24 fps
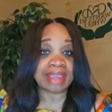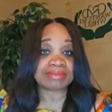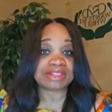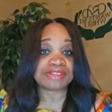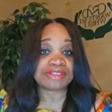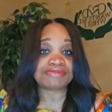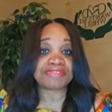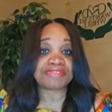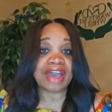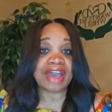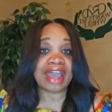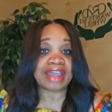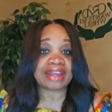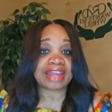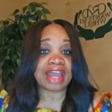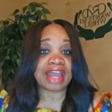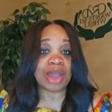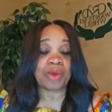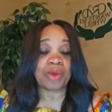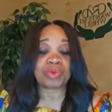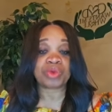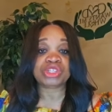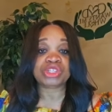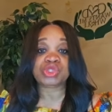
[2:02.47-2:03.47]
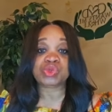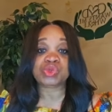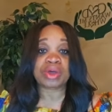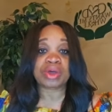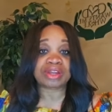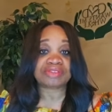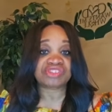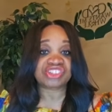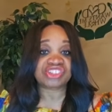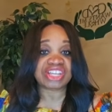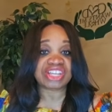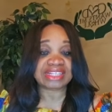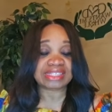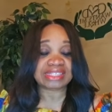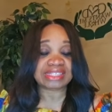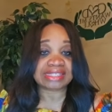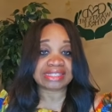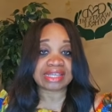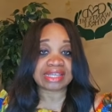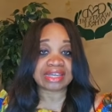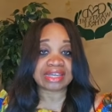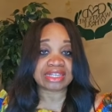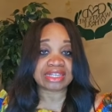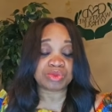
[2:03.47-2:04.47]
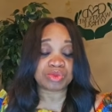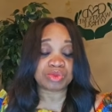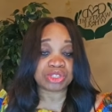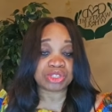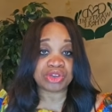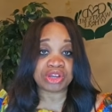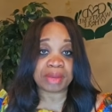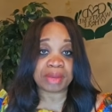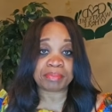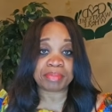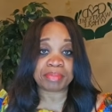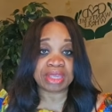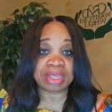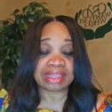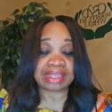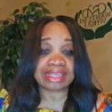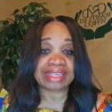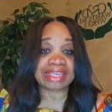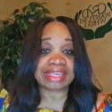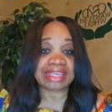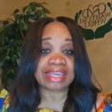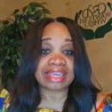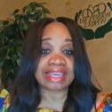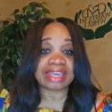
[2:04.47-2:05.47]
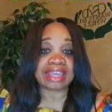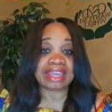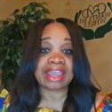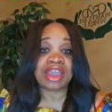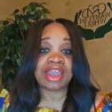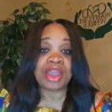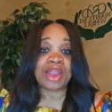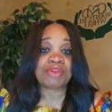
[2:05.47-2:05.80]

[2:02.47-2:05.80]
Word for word: to find out which one of Jesse's sons was going to be the king,